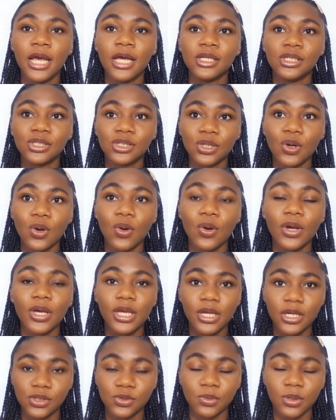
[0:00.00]
So
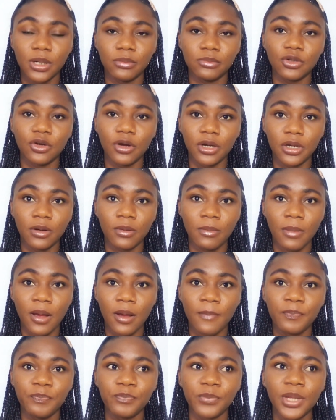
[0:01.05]
here's what I'm talking about.